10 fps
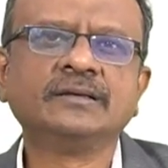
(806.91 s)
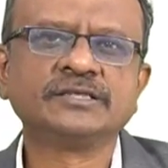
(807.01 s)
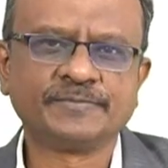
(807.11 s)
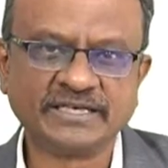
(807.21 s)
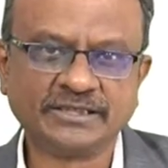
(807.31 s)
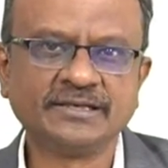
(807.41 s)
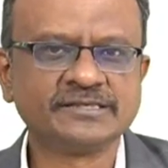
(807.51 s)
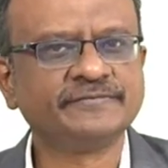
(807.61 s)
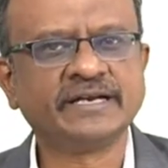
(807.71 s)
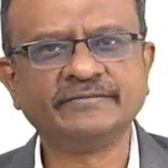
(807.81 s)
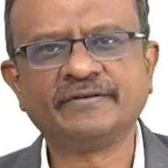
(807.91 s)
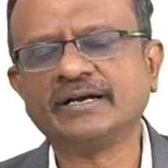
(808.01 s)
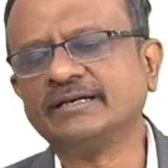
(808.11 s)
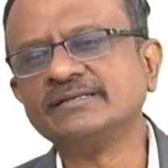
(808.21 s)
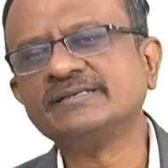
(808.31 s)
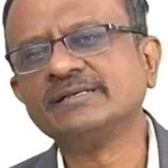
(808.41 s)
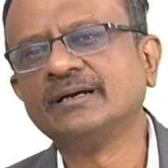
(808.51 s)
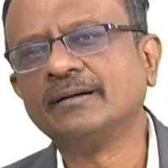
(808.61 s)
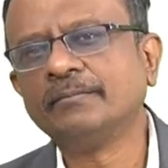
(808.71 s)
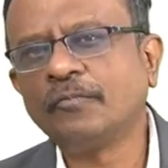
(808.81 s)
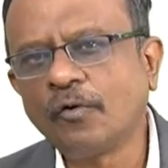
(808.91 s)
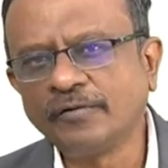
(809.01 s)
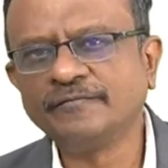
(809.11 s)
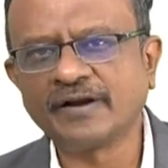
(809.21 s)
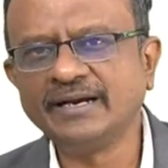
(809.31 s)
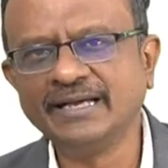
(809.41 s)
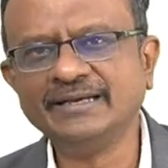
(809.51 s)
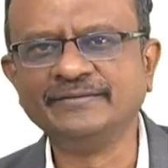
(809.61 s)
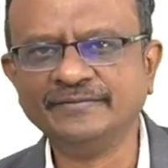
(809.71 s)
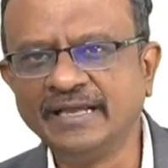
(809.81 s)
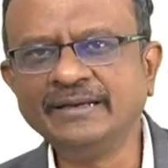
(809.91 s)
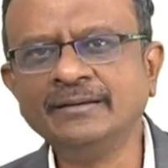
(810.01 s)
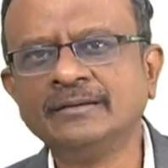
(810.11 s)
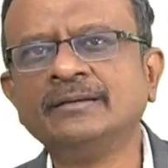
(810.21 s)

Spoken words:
specialist verifiers, on Friday evening.